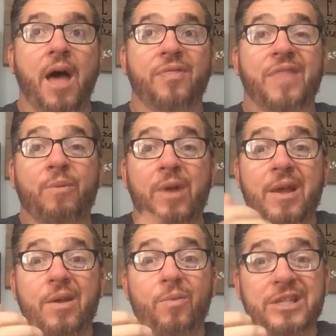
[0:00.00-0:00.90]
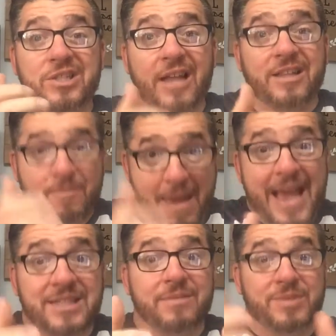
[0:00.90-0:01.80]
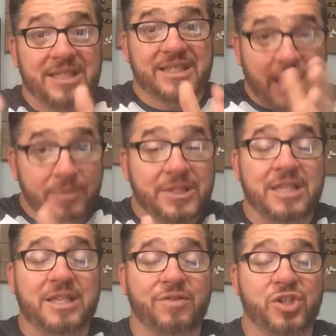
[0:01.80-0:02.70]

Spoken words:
Then we sought to make some substantive